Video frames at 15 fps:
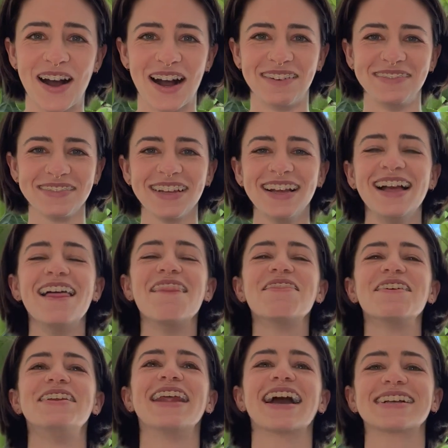up.
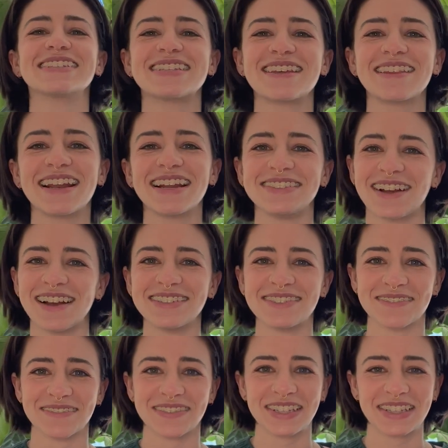The next thing that I try to
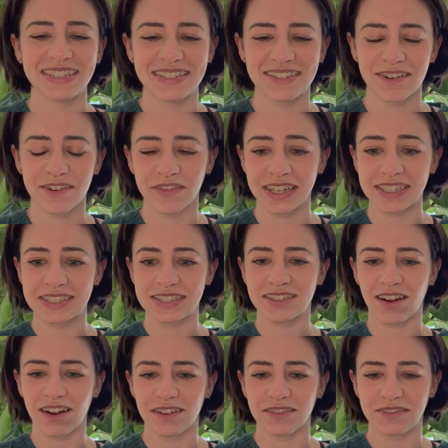really do if I
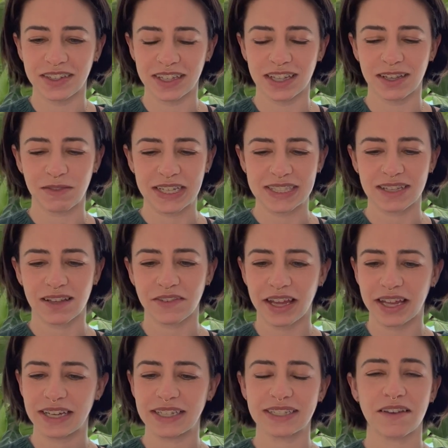start feeling myself
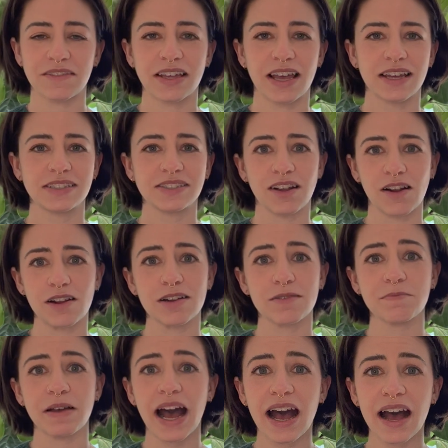heading down that darker
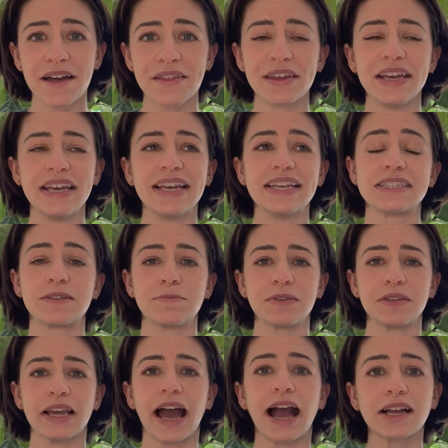path is to
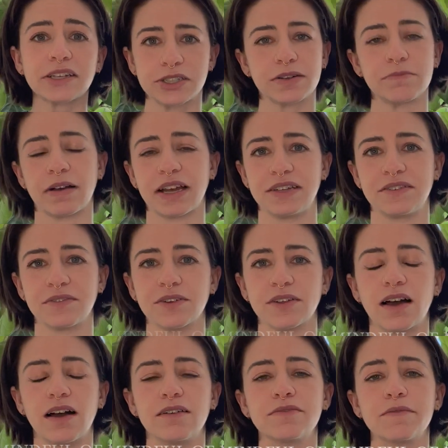be extra mindful
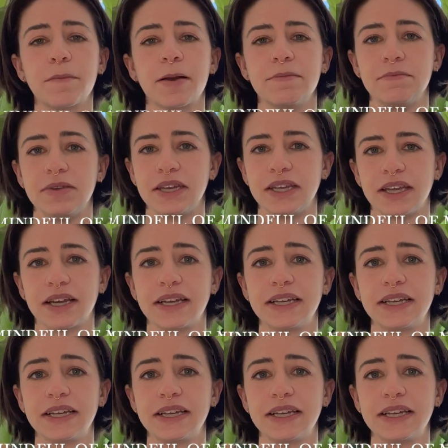of my media